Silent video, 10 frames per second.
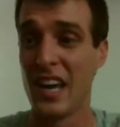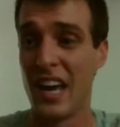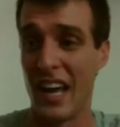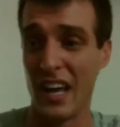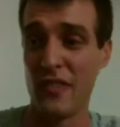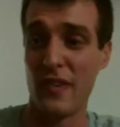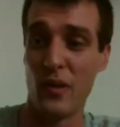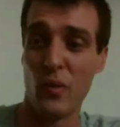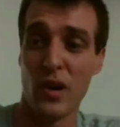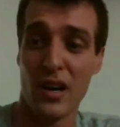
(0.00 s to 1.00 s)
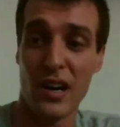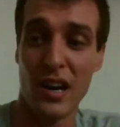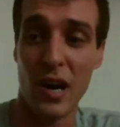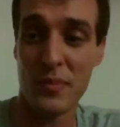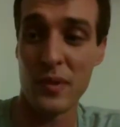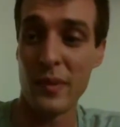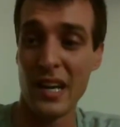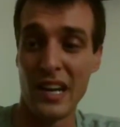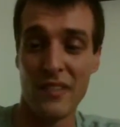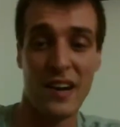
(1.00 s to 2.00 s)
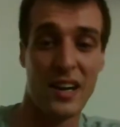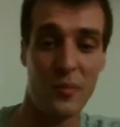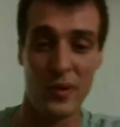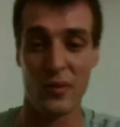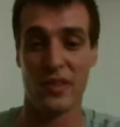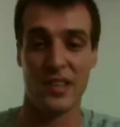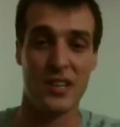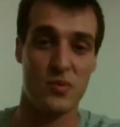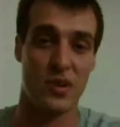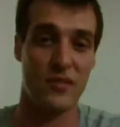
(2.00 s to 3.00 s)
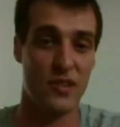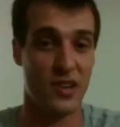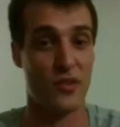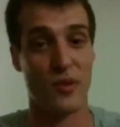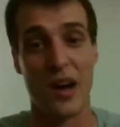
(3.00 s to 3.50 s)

if it were up to me and if I could be with each one of you on the route,